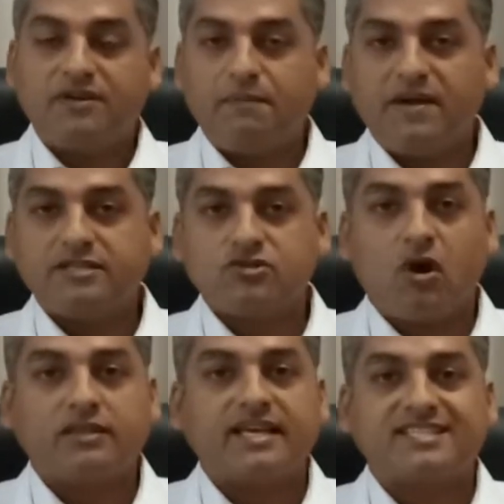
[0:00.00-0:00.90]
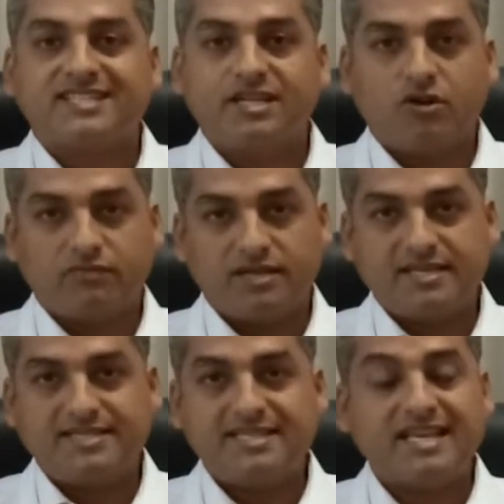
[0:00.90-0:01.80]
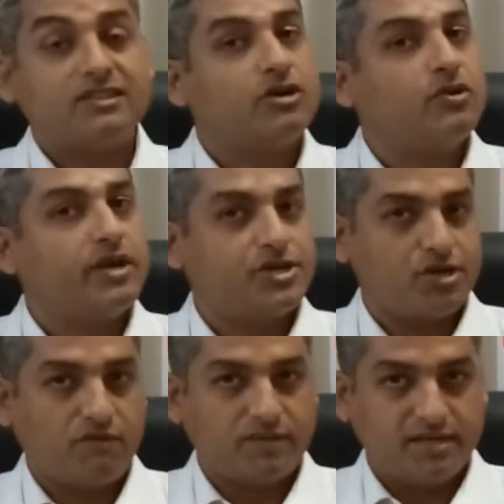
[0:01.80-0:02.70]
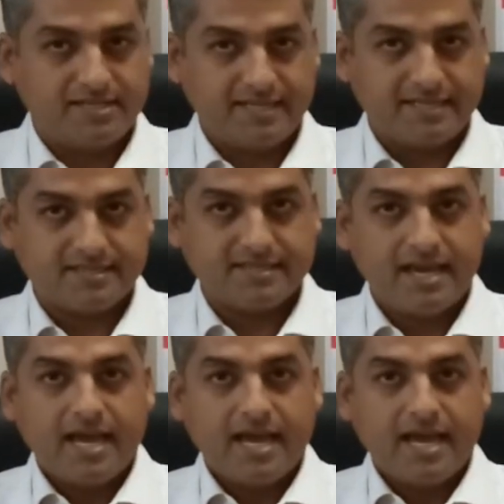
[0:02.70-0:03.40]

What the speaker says: depends on the extent of the disease and the duration of the disease.